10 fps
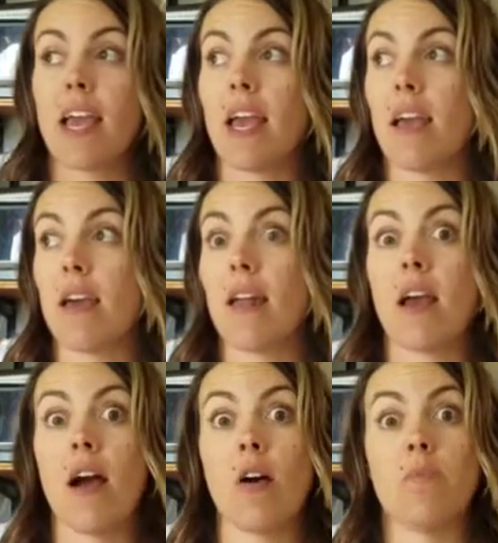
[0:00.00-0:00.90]
It
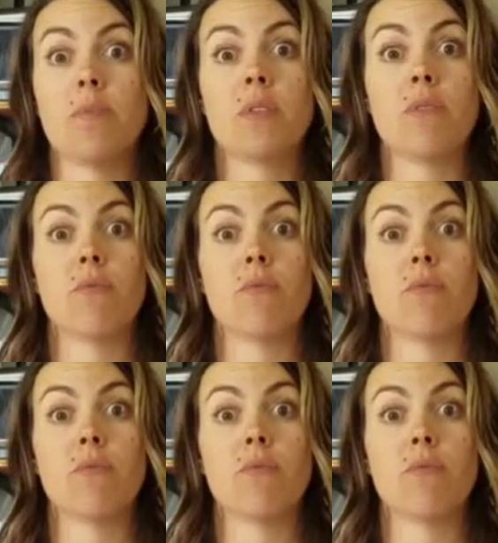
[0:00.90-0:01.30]
helps